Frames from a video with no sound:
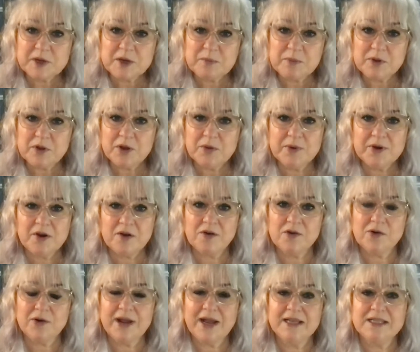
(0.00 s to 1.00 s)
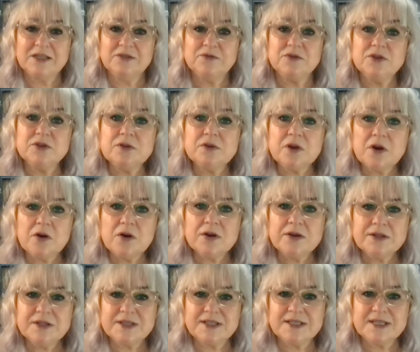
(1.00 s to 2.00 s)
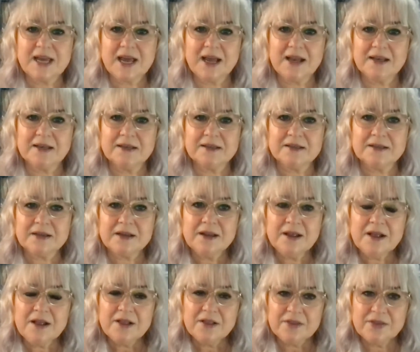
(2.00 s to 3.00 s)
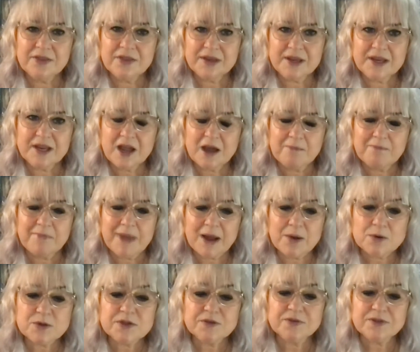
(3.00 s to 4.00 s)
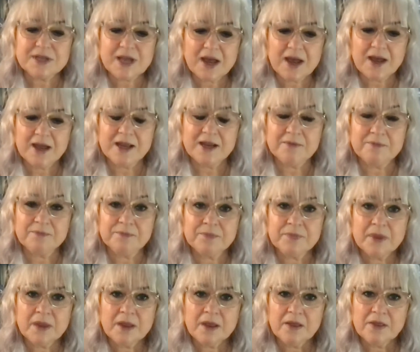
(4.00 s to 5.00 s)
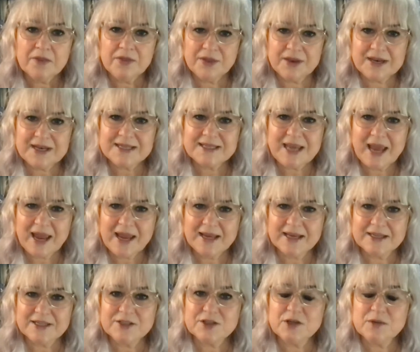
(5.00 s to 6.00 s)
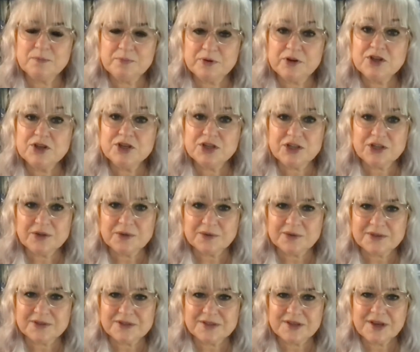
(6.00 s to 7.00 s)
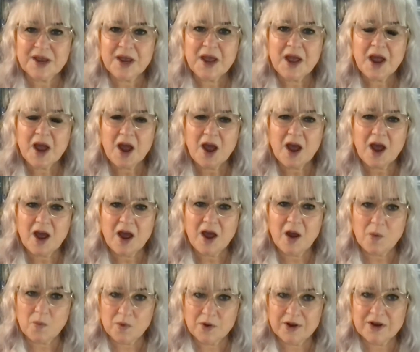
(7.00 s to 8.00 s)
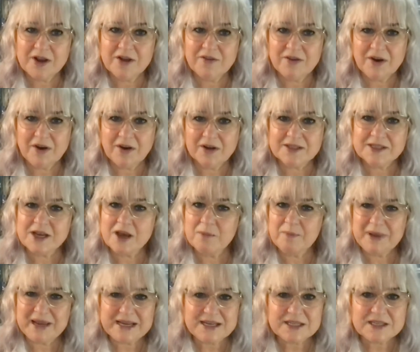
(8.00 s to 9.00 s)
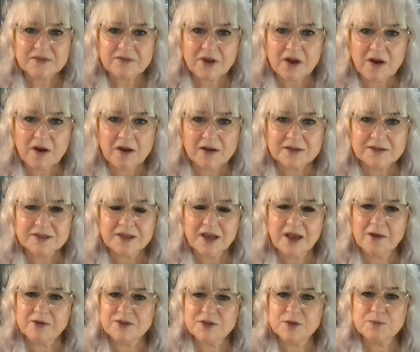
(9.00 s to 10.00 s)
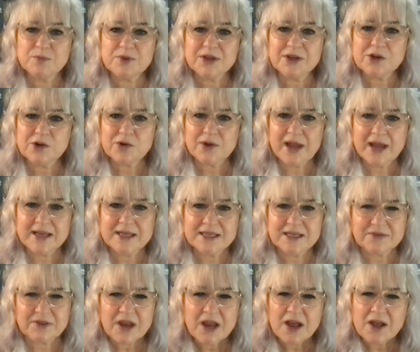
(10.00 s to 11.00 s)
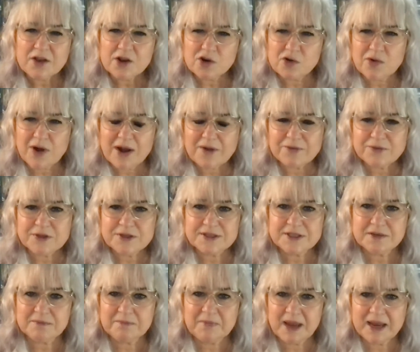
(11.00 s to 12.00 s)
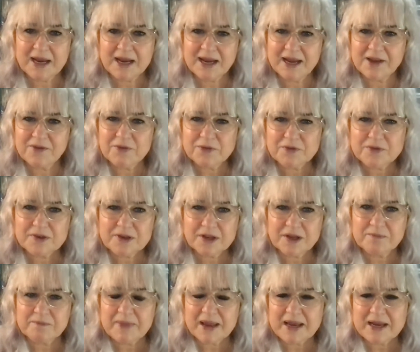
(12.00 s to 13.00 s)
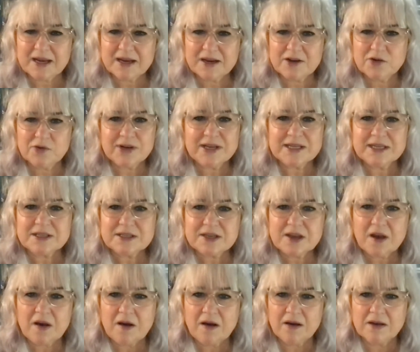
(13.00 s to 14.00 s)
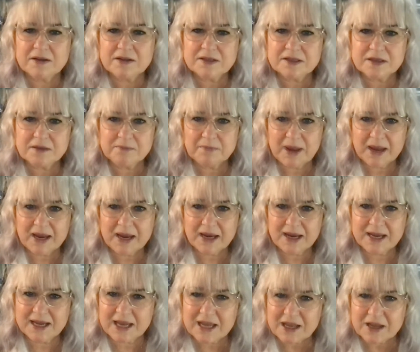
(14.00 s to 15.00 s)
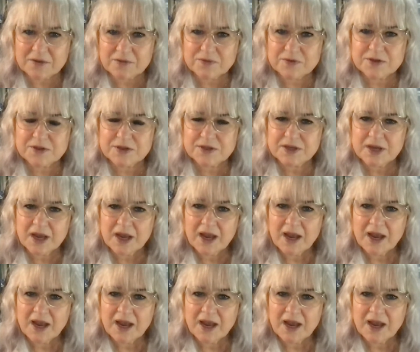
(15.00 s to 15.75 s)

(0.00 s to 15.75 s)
people who are not creative do not understand the amount of time that it takes to produce a work of art, a piece of art, something creative. Crafters that make greetings cards, that make gifts.